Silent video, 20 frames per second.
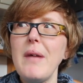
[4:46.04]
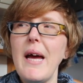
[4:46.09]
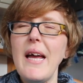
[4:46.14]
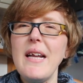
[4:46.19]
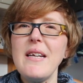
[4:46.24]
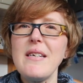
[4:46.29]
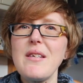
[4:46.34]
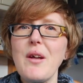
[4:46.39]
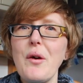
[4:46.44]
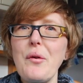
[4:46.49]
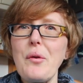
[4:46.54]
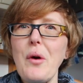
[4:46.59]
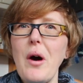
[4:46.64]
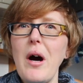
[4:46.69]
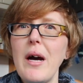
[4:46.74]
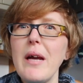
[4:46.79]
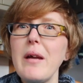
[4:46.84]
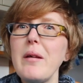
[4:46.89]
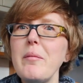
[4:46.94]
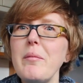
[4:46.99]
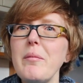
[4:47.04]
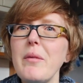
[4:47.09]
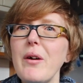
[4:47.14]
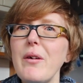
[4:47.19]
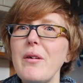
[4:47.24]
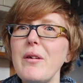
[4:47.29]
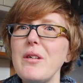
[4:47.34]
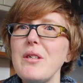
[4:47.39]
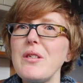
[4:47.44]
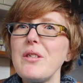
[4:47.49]
and so I am
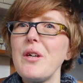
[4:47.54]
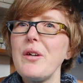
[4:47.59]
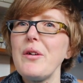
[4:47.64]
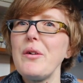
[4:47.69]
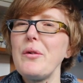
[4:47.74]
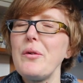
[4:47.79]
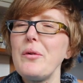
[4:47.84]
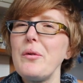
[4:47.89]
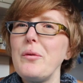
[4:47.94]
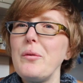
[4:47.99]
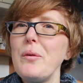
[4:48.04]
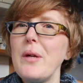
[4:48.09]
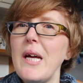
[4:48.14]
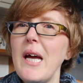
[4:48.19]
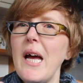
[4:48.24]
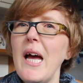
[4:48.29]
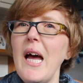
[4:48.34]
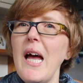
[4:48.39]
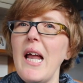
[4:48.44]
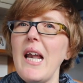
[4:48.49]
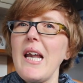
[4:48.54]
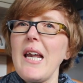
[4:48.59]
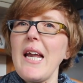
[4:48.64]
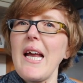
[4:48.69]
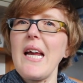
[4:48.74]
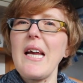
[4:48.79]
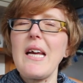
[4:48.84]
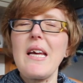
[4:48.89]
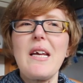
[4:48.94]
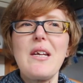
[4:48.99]
going to
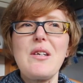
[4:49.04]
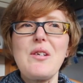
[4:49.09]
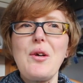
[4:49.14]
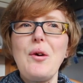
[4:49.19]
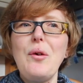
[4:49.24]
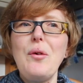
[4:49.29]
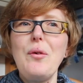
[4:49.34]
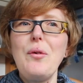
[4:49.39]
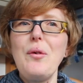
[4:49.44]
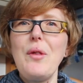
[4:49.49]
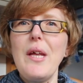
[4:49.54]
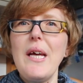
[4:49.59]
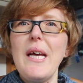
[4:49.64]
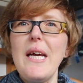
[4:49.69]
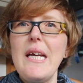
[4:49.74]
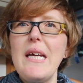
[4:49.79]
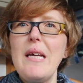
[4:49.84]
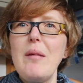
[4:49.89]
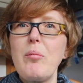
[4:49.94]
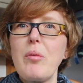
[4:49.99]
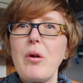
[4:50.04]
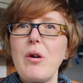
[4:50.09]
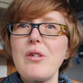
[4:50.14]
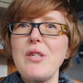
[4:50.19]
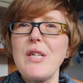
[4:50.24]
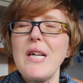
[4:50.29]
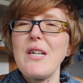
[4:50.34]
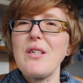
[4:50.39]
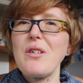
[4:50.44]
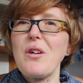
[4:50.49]
link to the
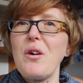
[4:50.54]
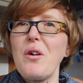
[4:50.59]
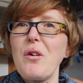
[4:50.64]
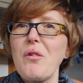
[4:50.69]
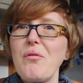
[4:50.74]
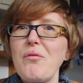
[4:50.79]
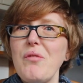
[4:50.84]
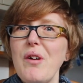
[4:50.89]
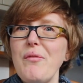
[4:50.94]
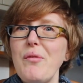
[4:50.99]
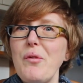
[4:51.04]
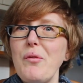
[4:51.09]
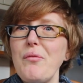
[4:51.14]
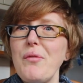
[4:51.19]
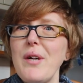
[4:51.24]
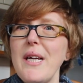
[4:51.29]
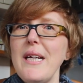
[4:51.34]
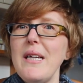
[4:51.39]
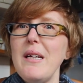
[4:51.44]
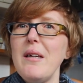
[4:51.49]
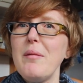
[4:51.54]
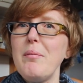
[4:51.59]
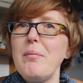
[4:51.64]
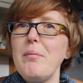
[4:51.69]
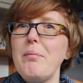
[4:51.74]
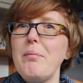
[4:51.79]
project on Ravelry